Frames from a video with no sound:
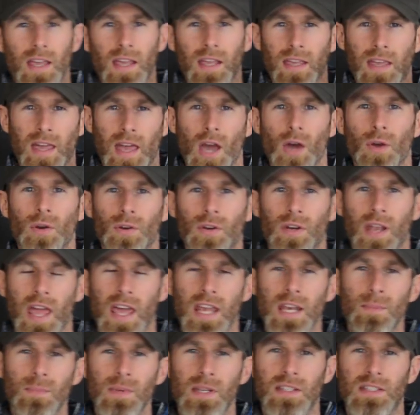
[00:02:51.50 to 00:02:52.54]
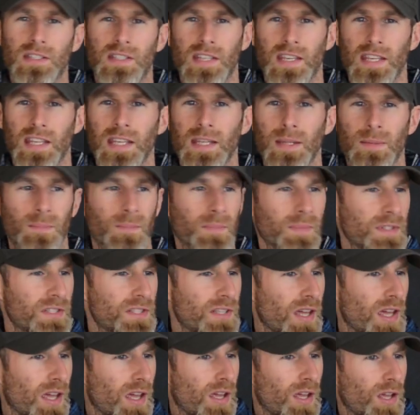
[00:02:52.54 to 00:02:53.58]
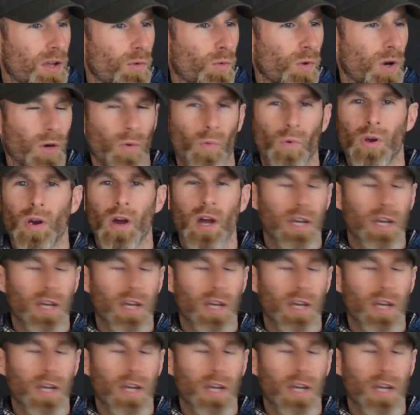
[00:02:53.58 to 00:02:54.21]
encountered enemy teams where we're